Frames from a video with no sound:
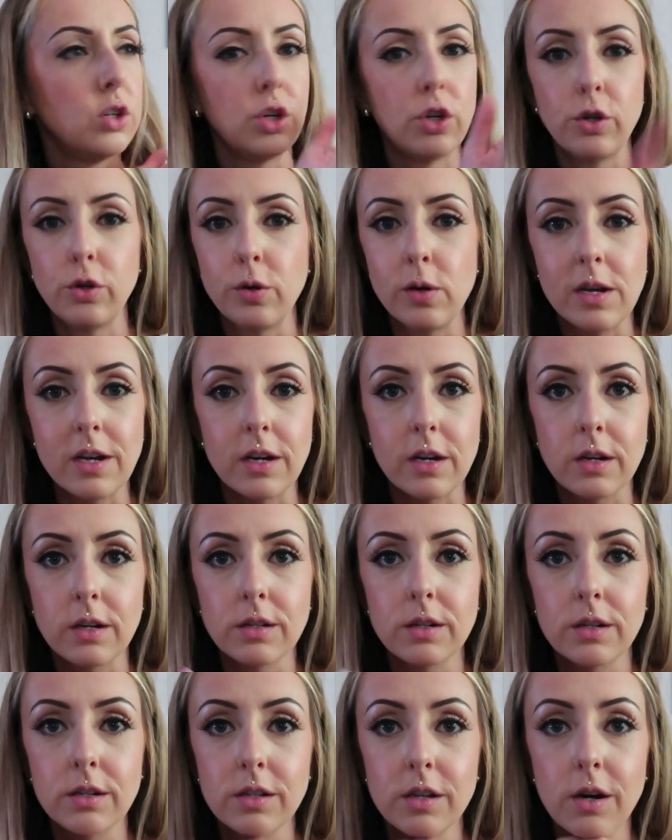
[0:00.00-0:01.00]
two
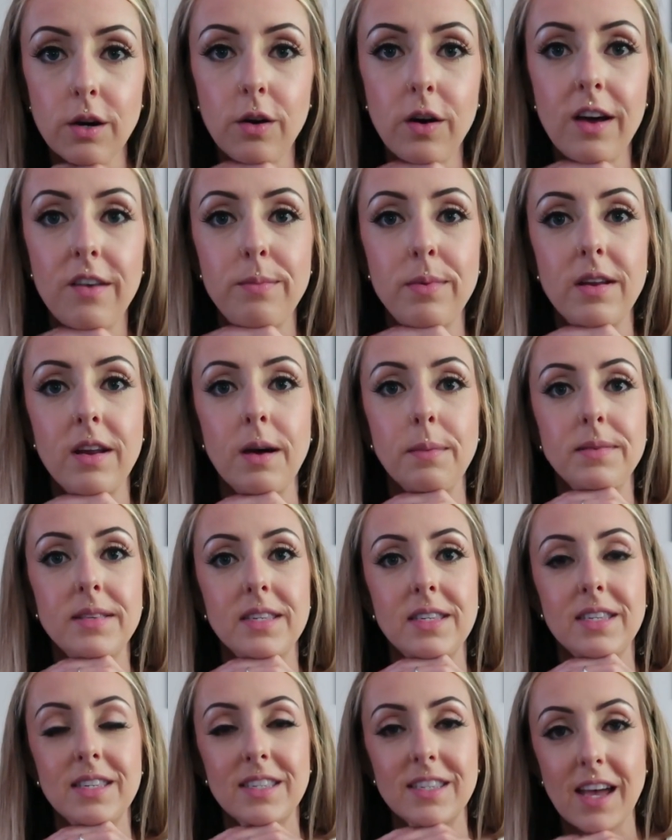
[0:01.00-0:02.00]
years or so, I've been
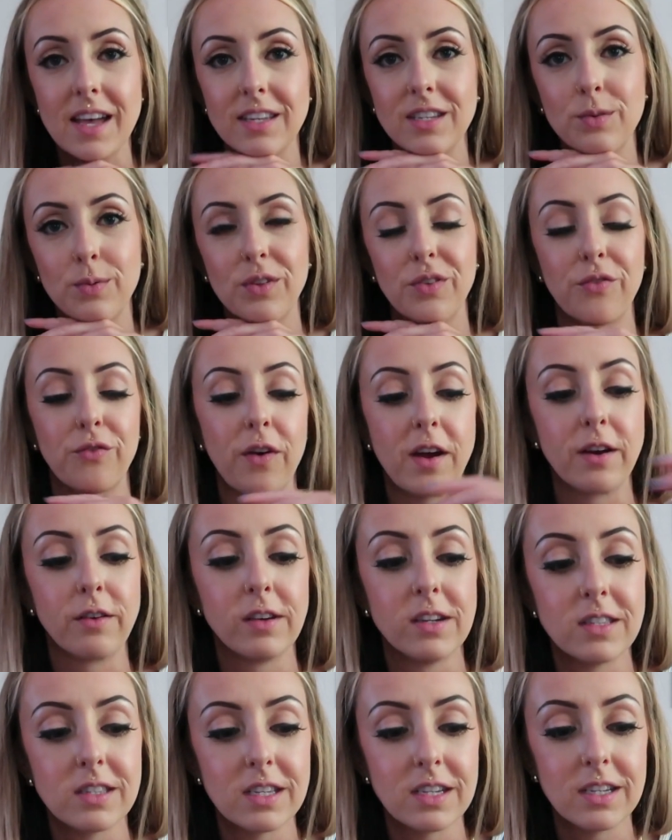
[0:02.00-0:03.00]
obsessed with
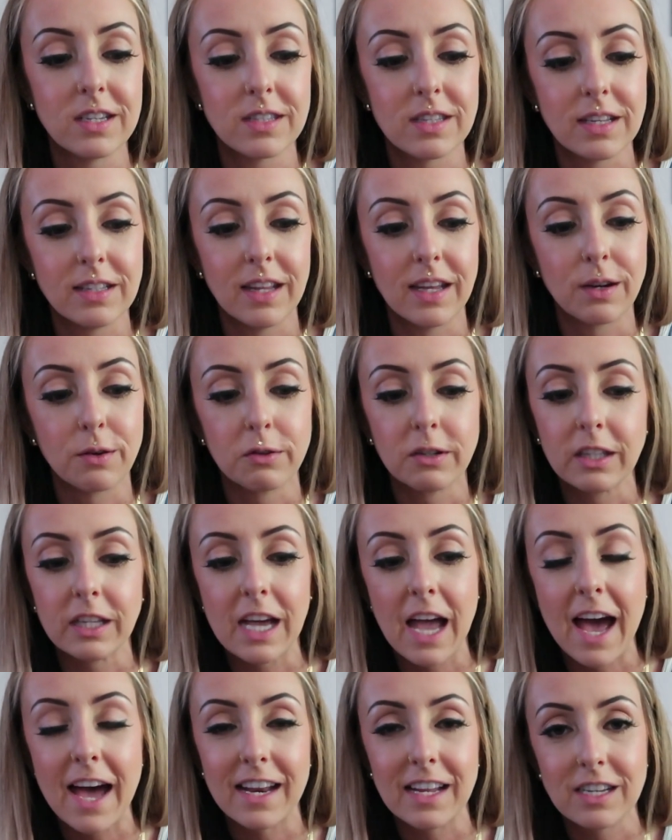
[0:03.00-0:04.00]
fragrances and like
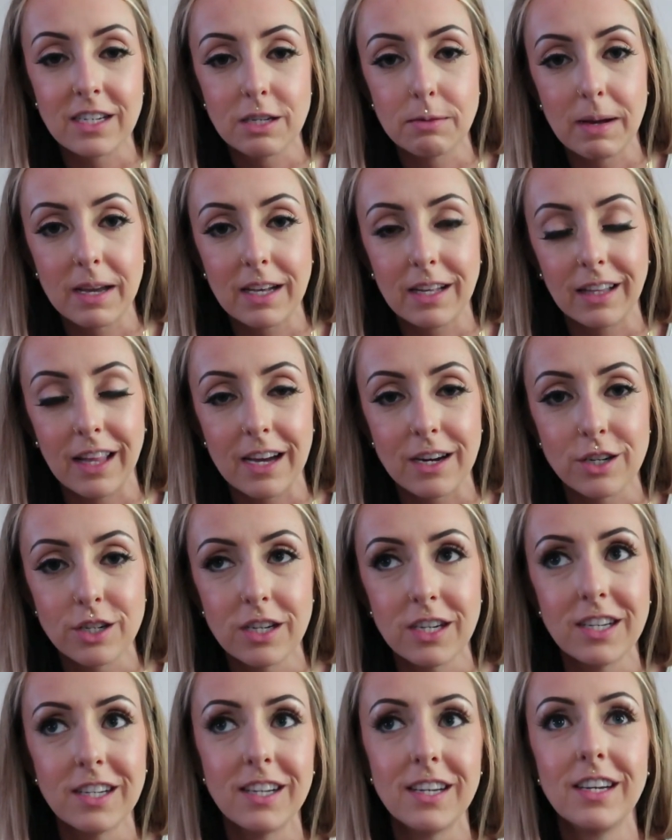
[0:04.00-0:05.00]
really adding to my
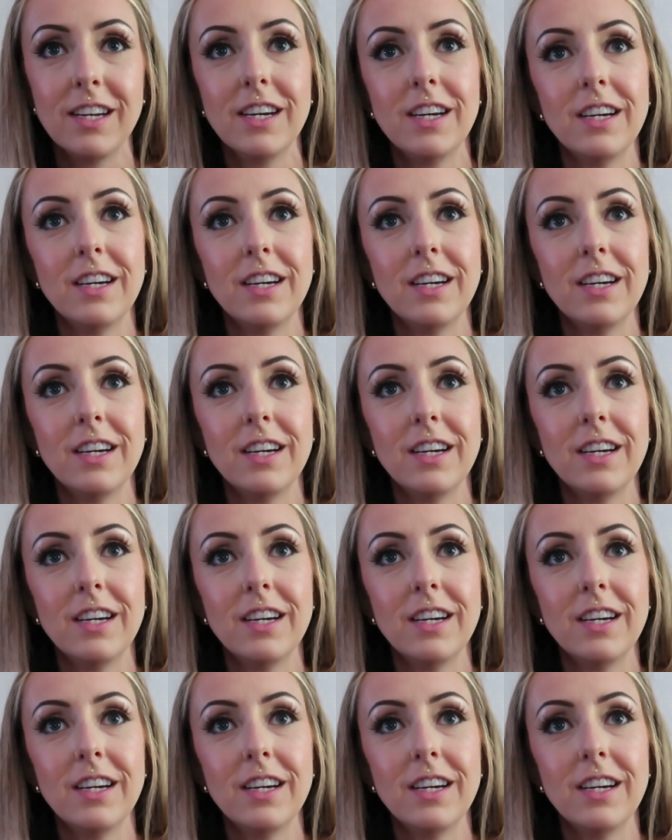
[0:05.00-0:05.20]
collection.